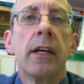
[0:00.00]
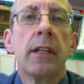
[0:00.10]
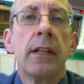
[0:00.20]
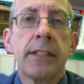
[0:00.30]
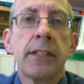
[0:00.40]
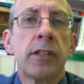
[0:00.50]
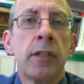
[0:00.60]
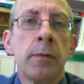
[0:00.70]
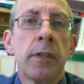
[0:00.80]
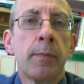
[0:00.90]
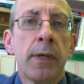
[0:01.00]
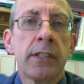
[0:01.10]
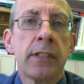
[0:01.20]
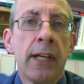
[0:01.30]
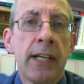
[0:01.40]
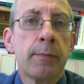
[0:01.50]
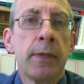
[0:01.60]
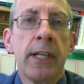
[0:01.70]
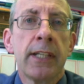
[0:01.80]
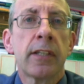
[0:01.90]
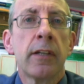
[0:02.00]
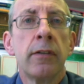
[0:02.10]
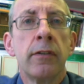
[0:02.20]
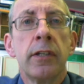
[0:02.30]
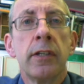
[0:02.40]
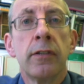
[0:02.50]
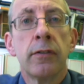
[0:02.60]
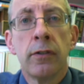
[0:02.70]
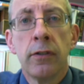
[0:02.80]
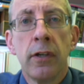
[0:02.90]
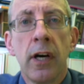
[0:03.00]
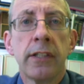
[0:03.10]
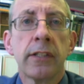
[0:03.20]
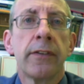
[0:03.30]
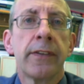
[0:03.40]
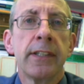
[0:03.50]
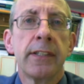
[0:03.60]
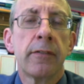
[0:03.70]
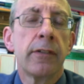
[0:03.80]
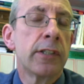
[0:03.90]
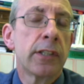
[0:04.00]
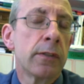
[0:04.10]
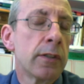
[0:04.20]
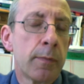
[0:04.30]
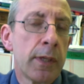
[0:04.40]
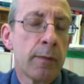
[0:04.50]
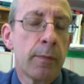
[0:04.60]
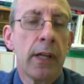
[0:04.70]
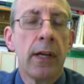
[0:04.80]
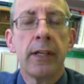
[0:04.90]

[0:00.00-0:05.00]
Let's assume that the person has been excluded or Article 33(2) has been applied.